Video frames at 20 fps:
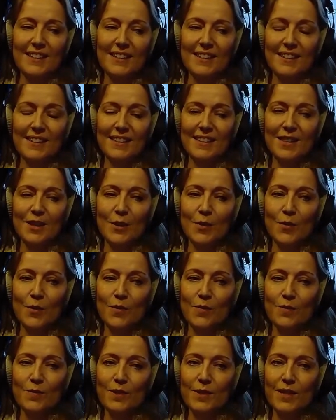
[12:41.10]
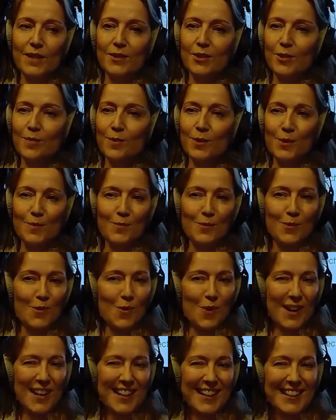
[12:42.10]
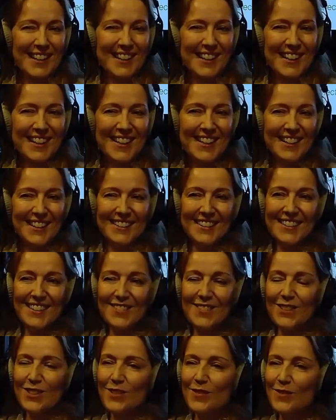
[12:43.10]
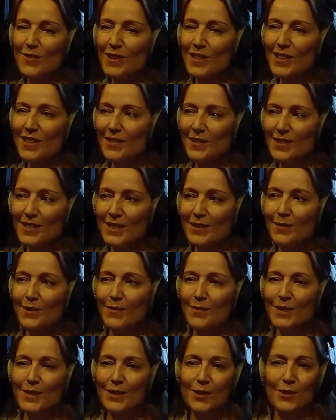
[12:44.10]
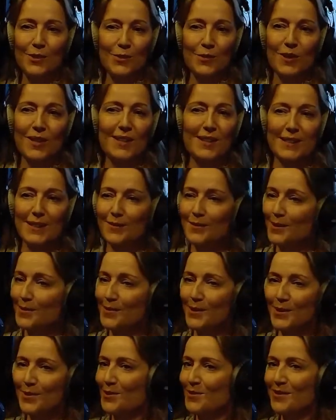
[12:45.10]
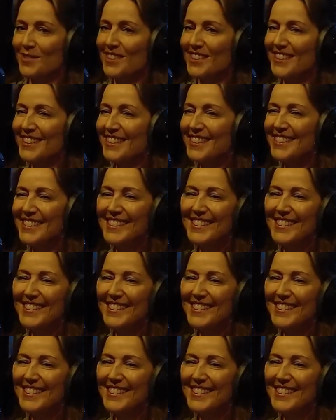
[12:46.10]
You were judged much more quickly in terms of whether something was good or whether something was not very good.